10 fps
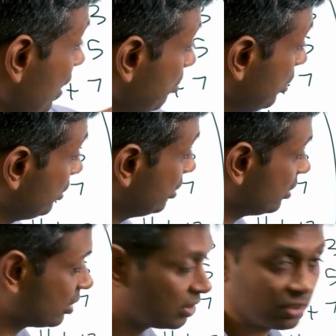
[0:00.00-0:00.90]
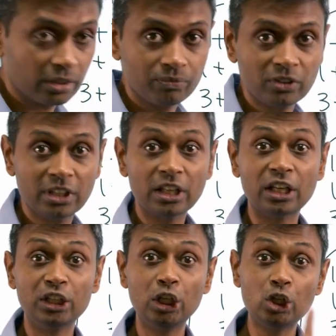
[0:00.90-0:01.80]
numbers in this list.
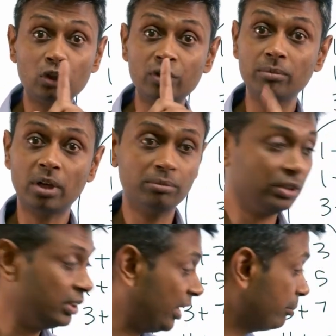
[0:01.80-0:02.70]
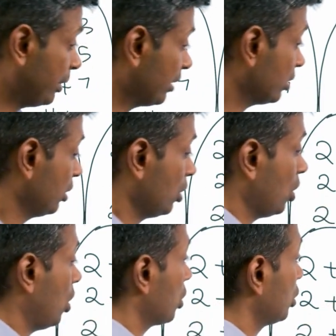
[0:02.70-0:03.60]
Each of them comes in 10 pairs.
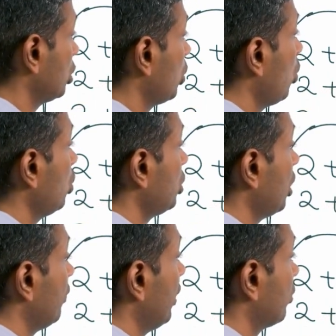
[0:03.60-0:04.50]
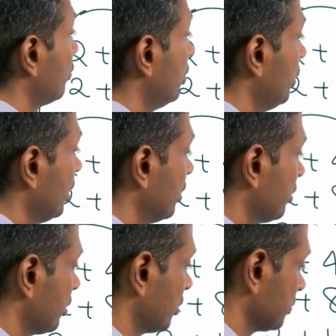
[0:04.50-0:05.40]
Our total ways of doing
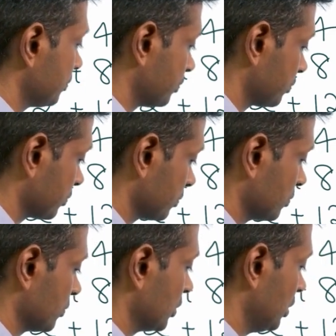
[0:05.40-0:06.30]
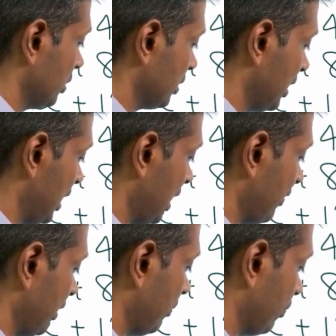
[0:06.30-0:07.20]
this is
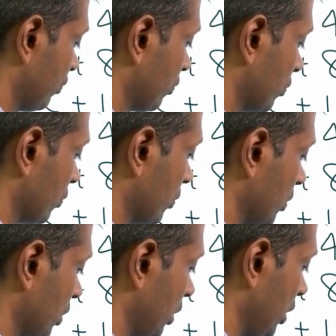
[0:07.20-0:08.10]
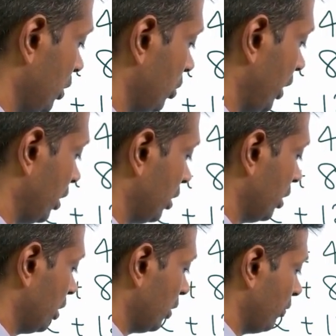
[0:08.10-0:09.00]
11 into 10.
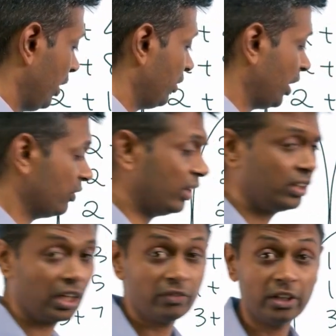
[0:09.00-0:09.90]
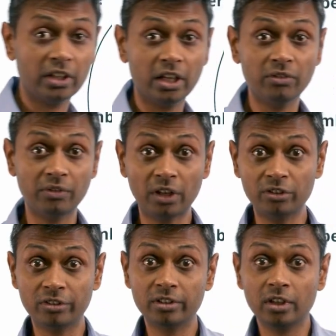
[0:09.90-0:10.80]
Wait a second. We've done
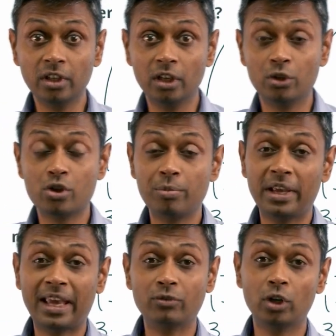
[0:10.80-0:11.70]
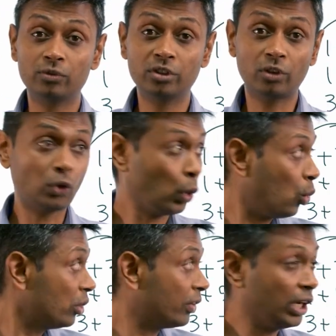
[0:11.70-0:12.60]
this. You should be careful of this, of that
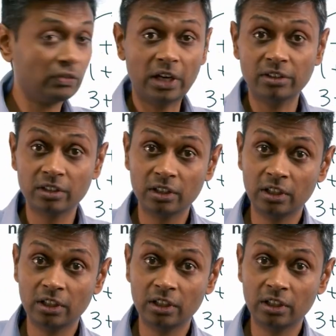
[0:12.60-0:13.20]
old friend of ours.